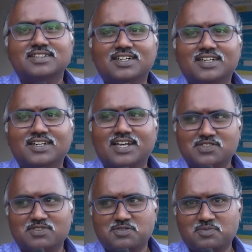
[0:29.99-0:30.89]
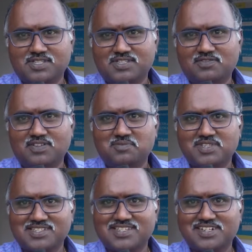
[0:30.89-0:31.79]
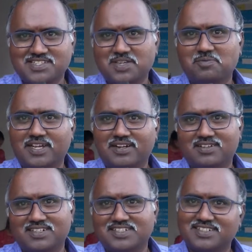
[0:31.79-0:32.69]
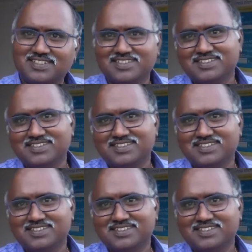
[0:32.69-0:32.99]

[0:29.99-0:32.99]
And as far as myself, I'm just testing my knowledge